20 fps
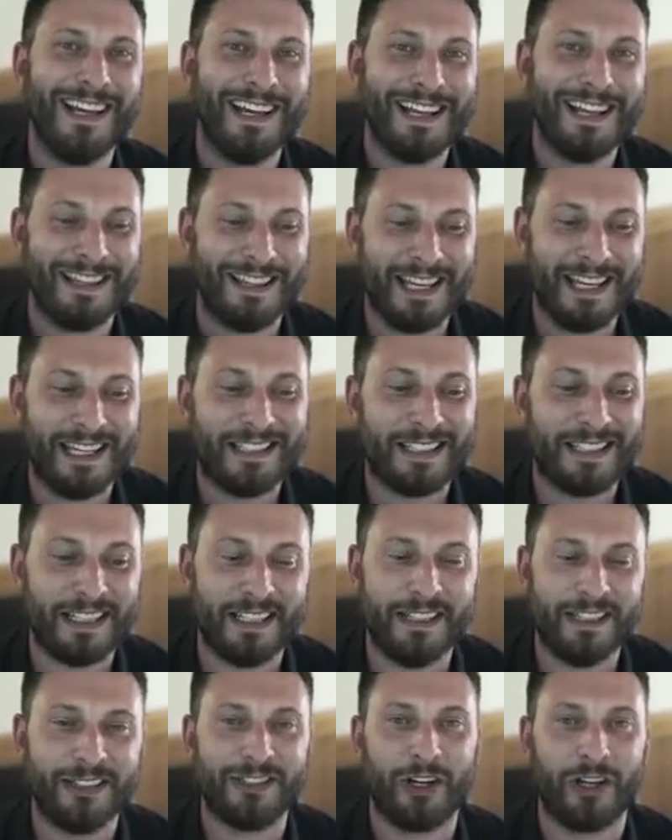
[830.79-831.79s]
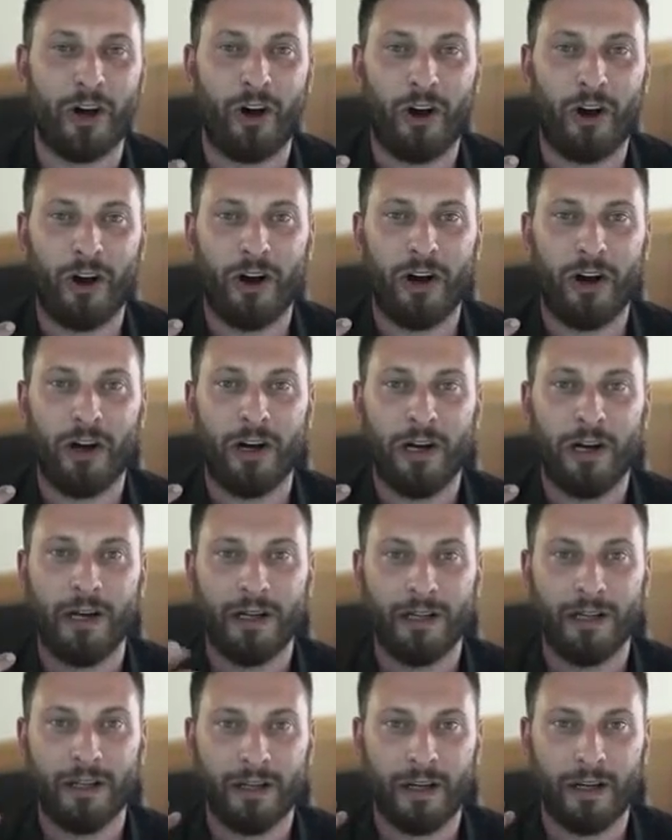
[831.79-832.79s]
This is our,
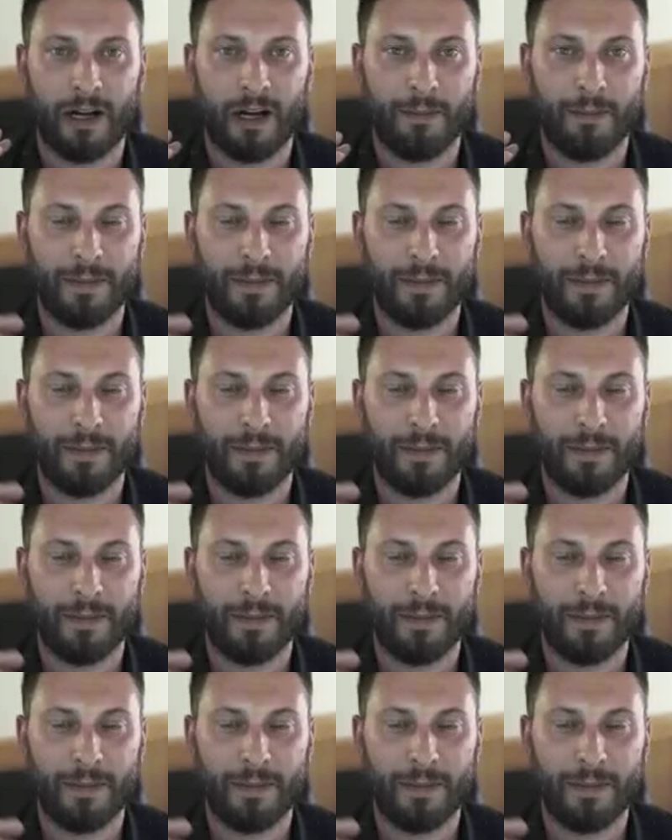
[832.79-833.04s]
and